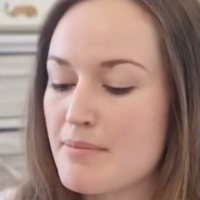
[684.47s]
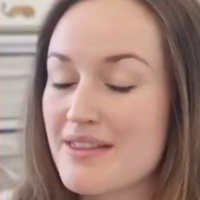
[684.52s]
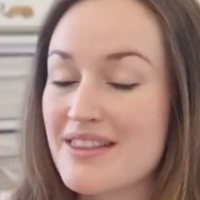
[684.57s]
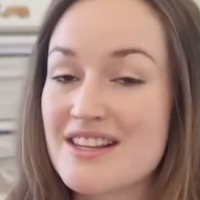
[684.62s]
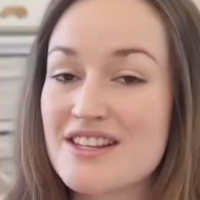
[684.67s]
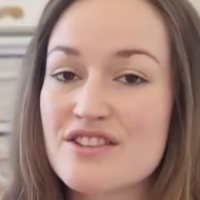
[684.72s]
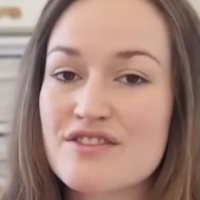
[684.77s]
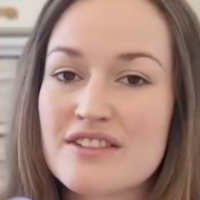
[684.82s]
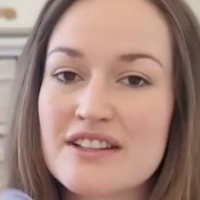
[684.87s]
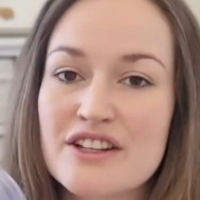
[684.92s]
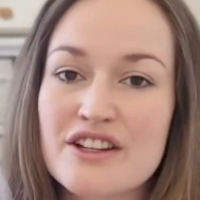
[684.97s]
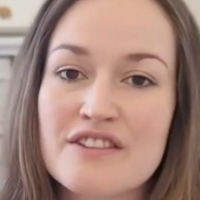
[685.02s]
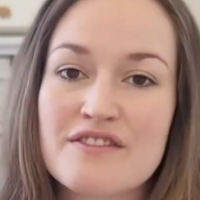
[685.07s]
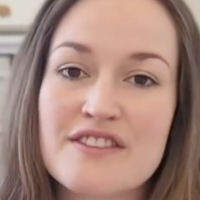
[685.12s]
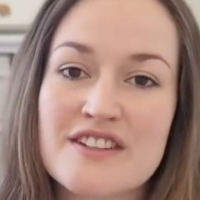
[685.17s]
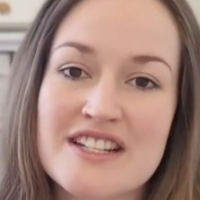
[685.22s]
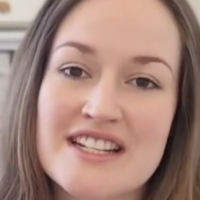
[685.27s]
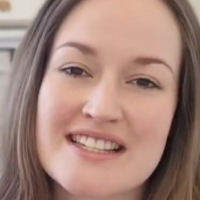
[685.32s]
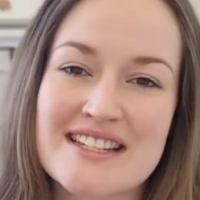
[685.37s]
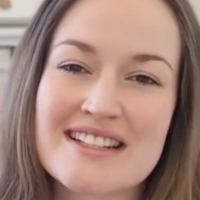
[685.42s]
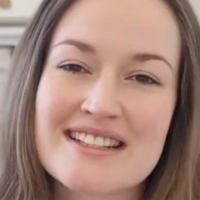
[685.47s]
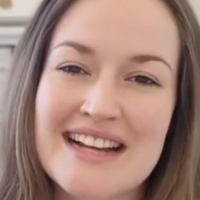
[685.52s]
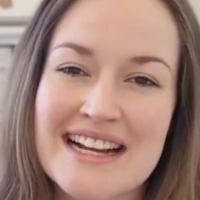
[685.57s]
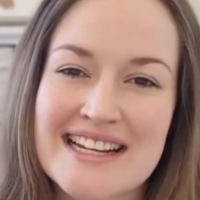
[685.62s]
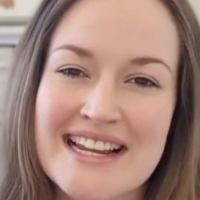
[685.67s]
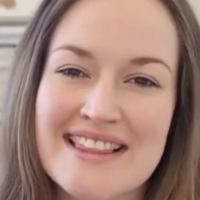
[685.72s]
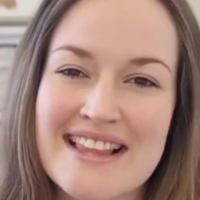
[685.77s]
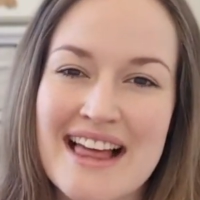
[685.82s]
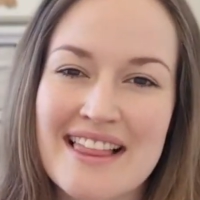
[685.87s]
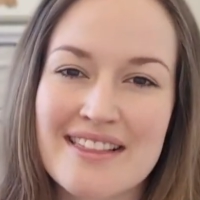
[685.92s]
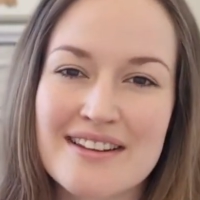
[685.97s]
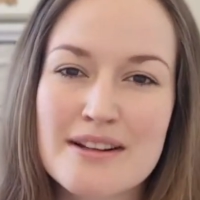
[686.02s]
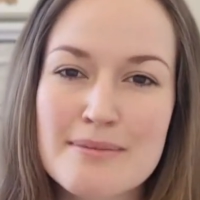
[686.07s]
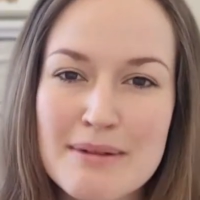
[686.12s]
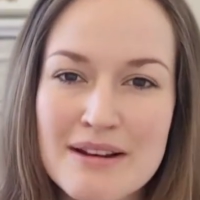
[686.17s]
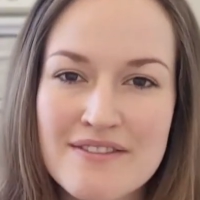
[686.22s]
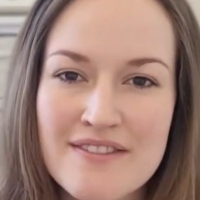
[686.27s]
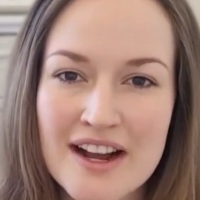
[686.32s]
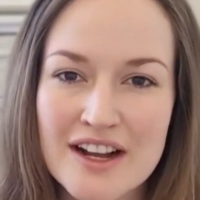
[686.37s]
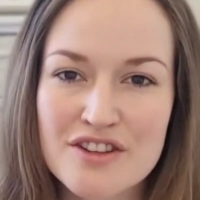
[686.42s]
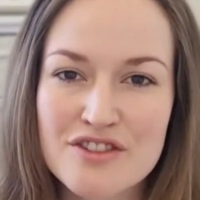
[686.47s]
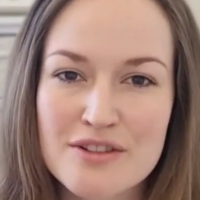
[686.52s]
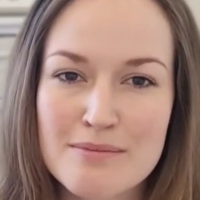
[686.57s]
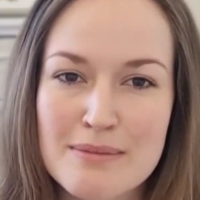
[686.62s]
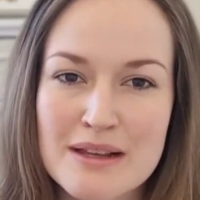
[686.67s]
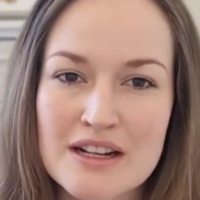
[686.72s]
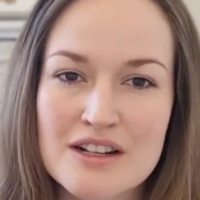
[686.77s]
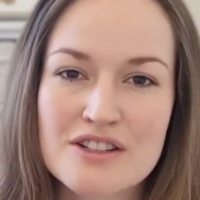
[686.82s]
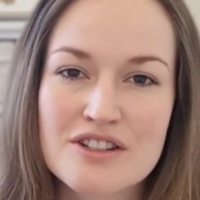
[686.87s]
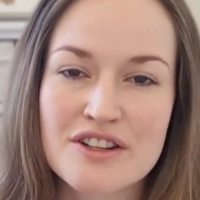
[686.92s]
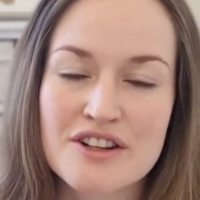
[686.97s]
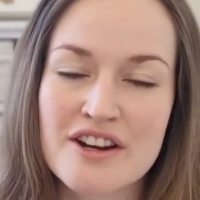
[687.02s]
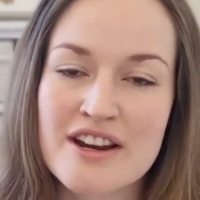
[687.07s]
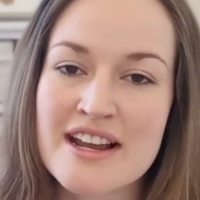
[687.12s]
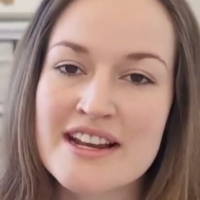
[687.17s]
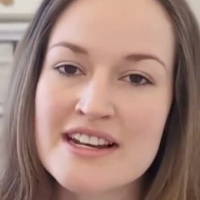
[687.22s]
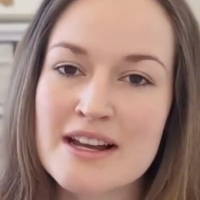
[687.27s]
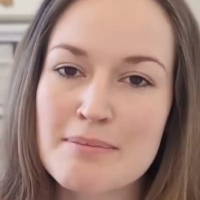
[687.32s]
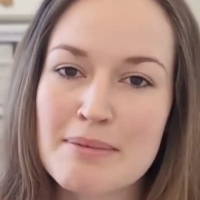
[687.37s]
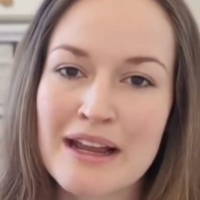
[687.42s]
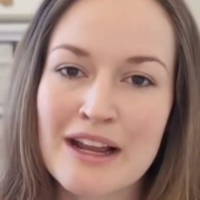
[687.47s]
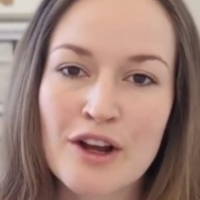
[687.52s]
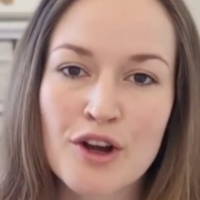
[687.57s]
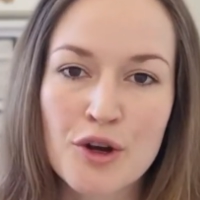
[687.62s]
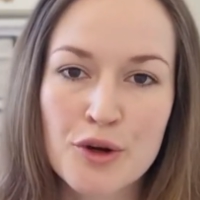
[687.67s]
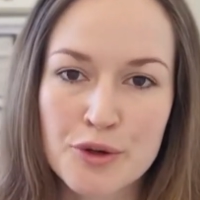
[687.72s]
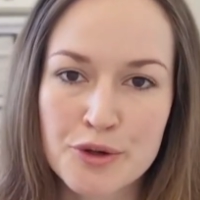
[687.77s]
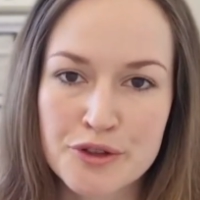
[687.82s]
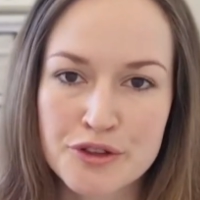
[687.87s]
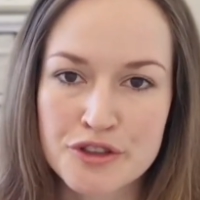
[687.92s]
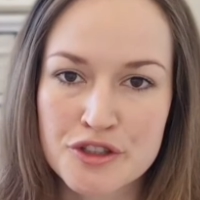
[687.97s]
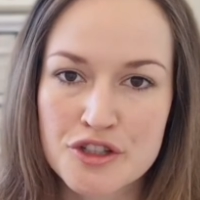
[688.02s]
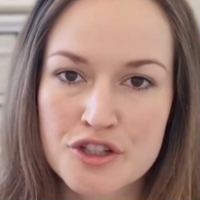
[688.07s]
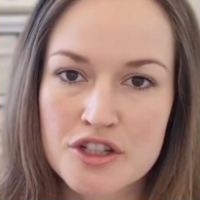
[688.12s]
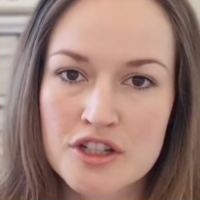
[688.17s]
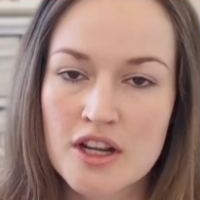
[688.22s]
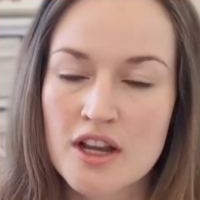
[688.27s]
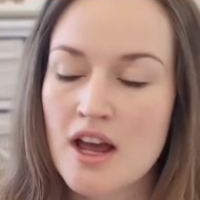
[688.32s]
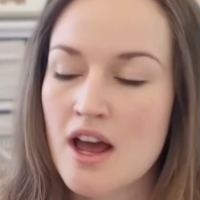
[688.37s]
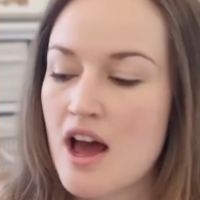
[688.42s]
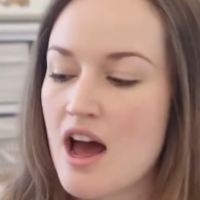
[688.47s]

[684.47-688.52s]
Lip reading: But this is really good for just collecting that little bit of extra milk so you don't end up engorged.